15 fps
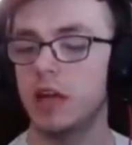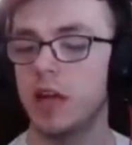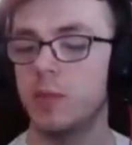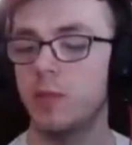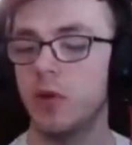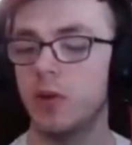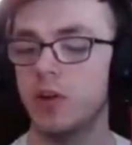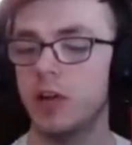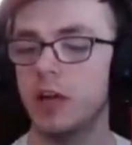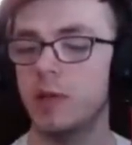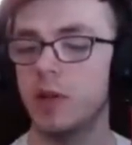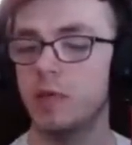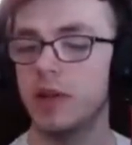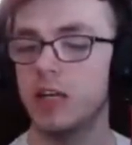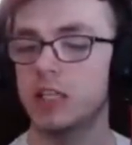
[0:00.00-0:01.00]
pulling up the
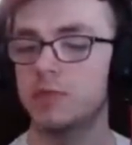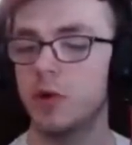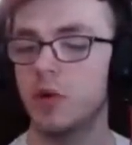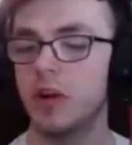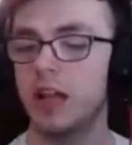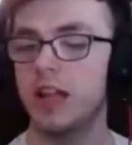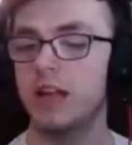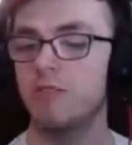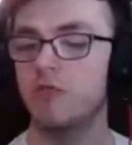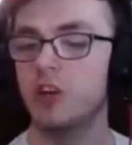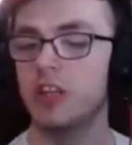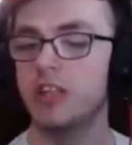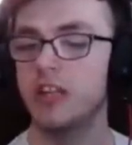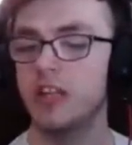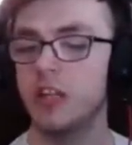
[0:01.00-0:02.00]
Blast Bone, and then
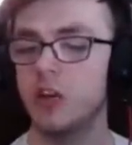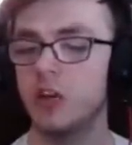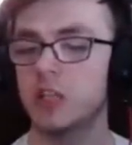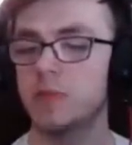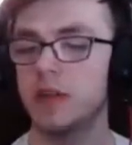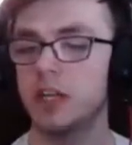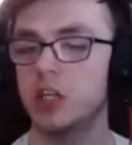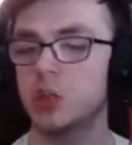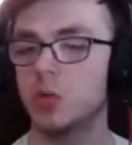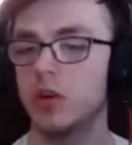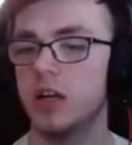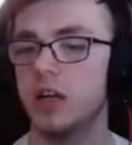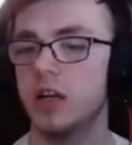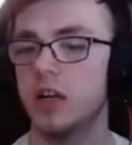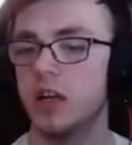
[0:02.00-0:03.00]
continue spinning to
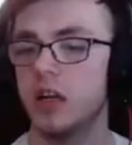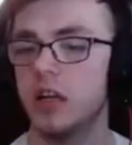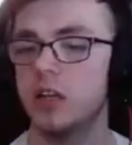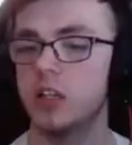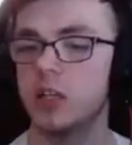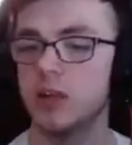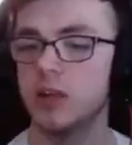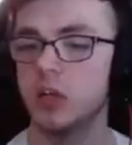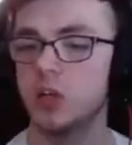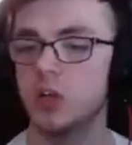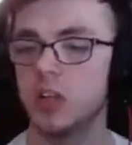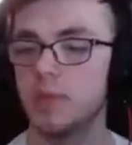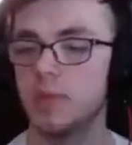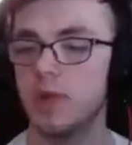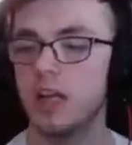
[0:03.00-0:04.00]
winning to make sure that the
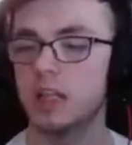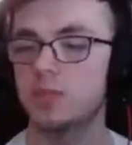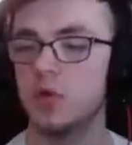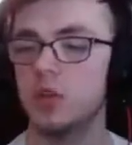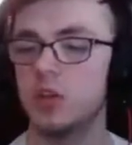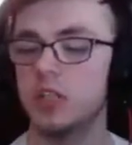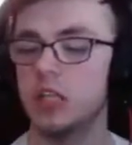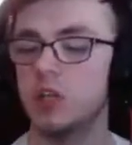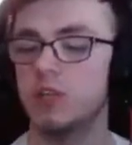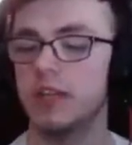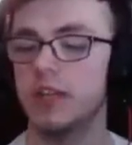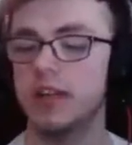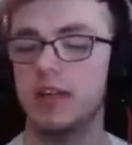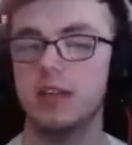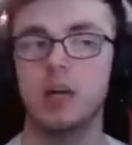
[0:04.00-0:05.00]
Blast Bones is
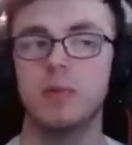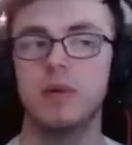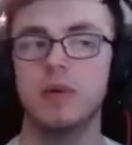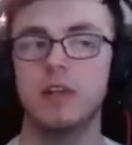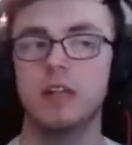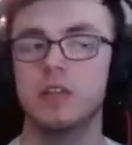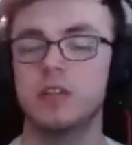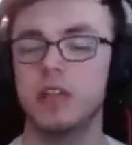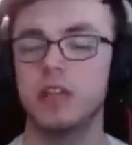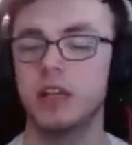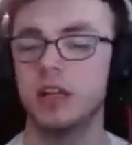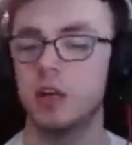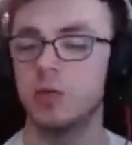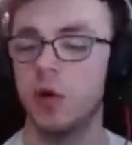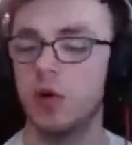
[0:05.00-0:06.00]
retained up against those tanky
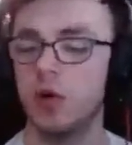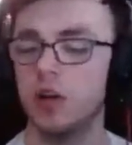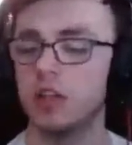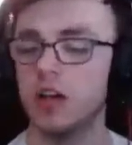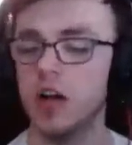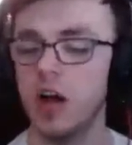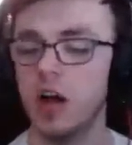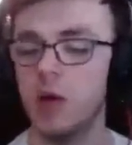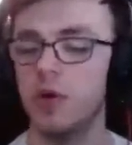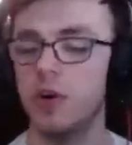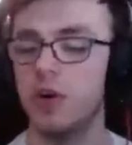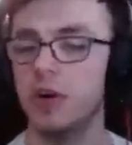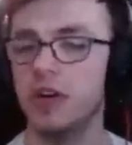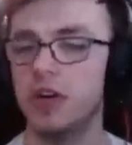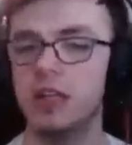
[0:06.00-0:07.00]
opponents.
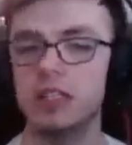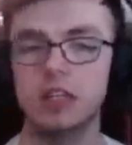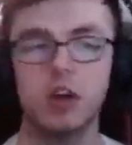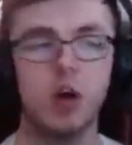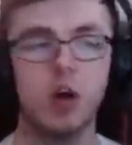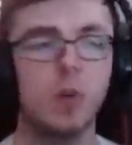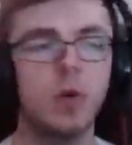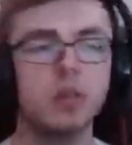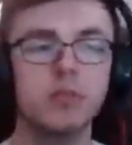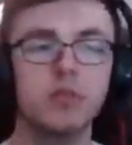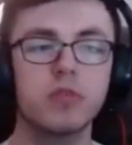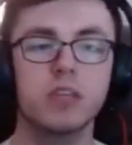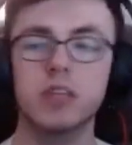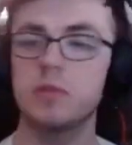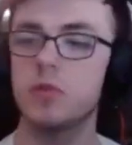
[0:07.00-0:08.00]
But guys, the combo is pretty
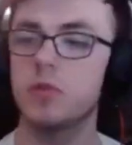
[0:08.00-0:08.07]
simple